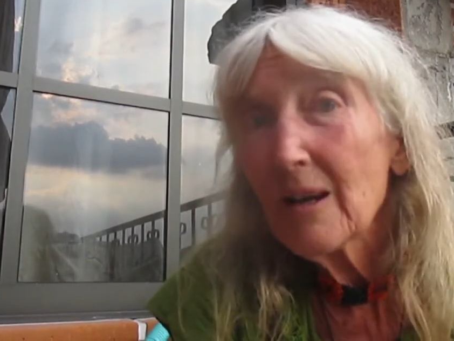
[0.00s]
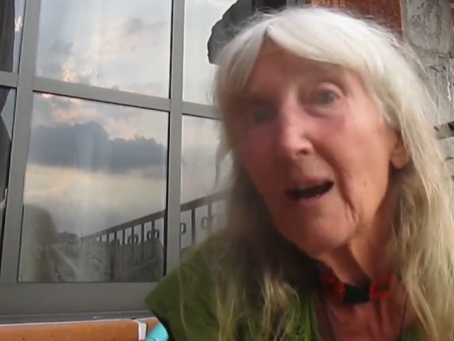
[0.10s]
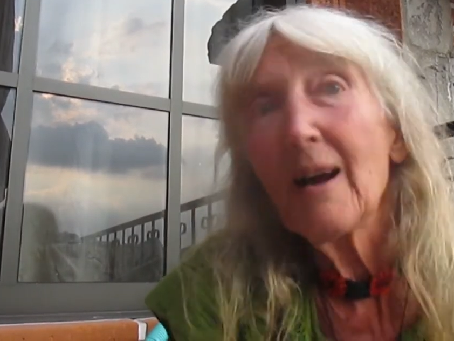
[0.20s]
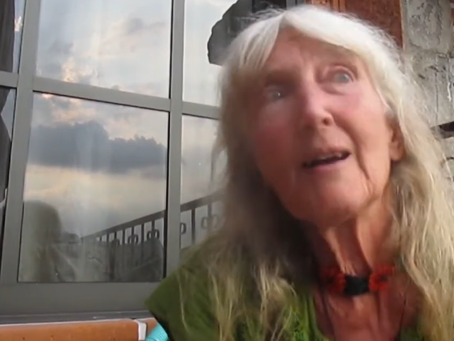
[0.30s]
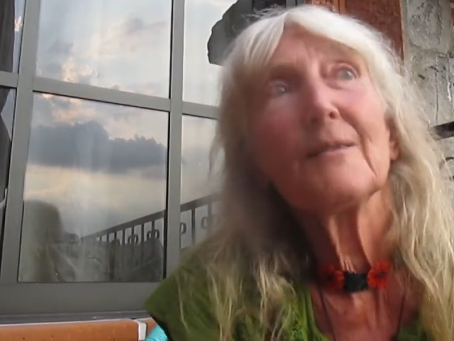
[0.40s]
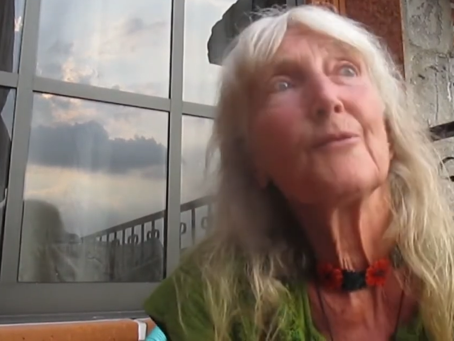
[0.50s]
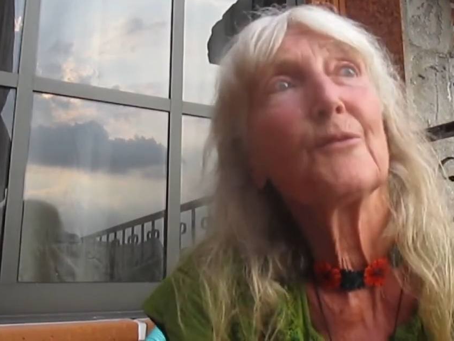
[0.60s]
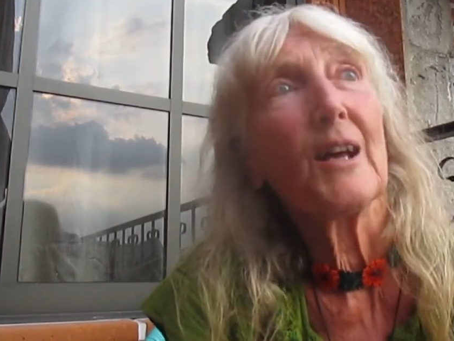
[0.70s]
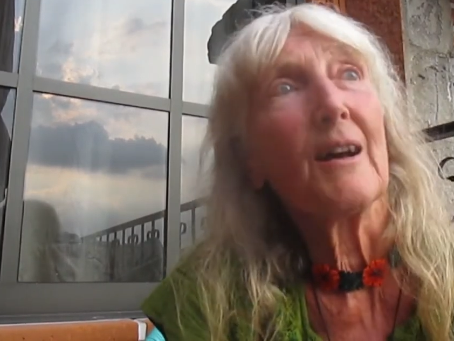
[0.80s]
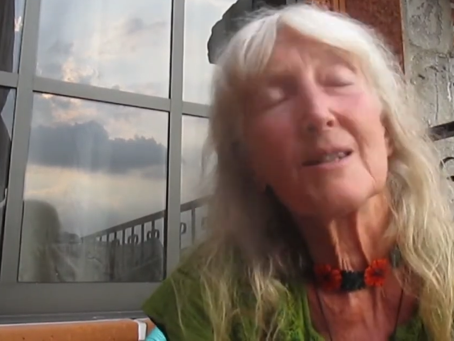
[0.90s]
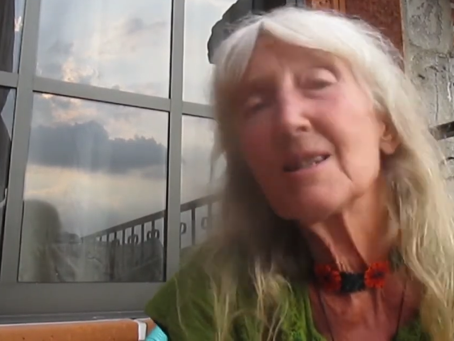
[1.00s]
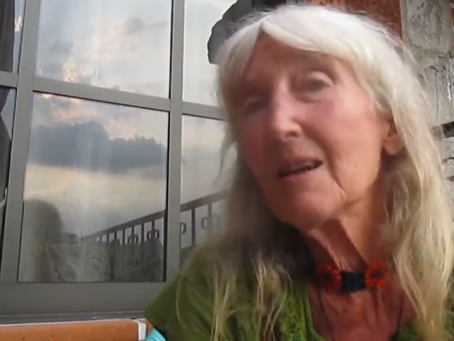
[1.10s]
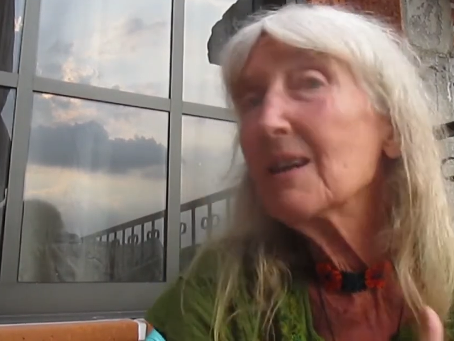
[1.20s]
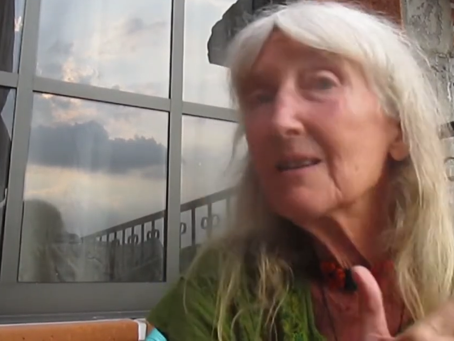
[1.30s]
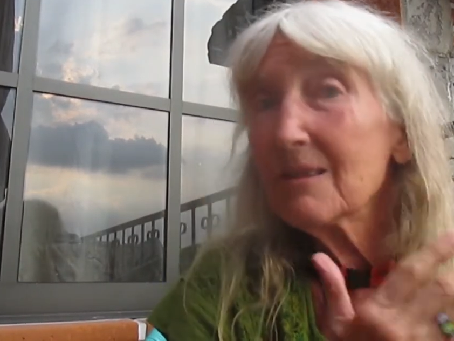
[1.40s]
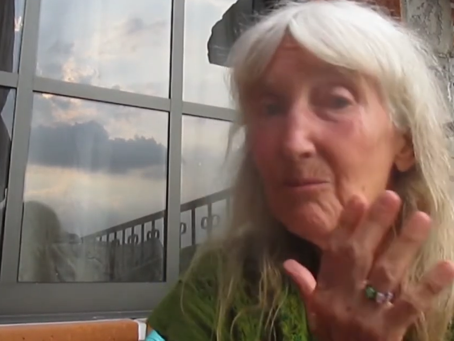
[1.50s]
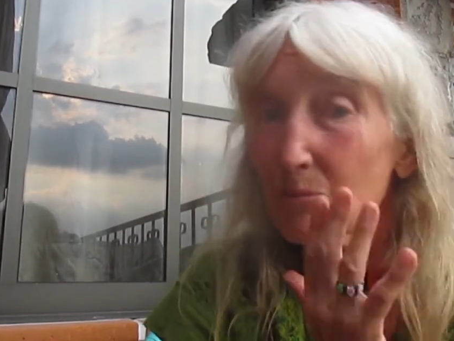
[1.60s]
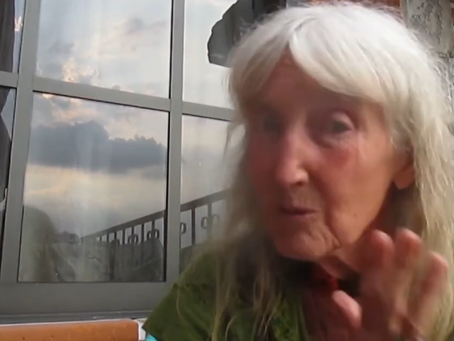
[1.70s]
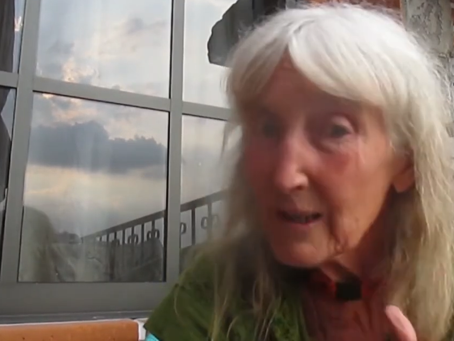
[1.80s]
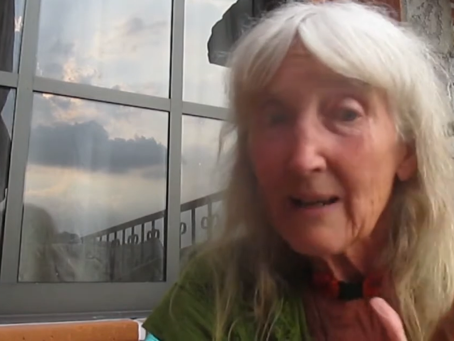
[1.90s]
and I take
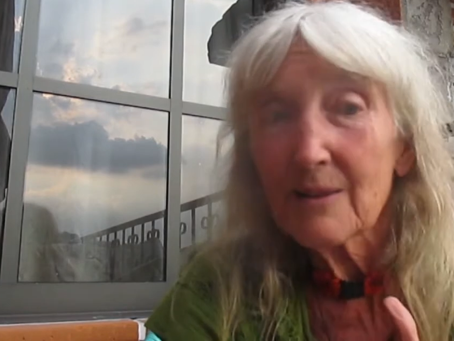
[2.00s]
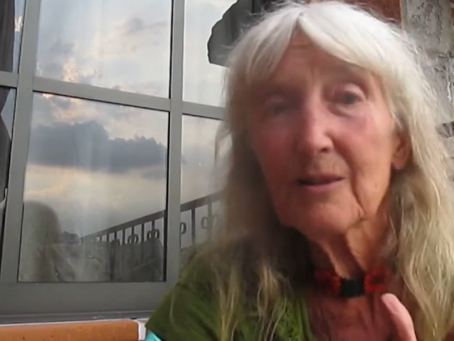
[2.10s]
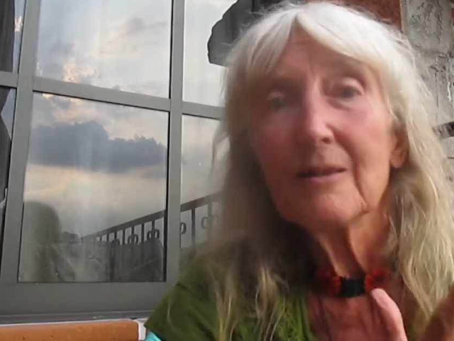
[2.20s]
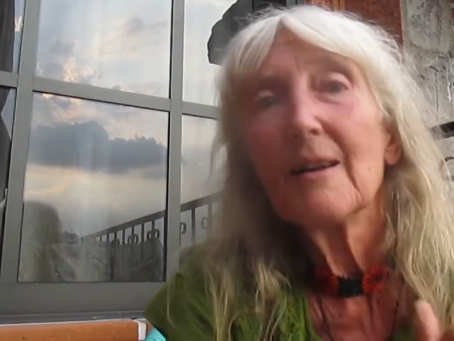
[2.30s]
that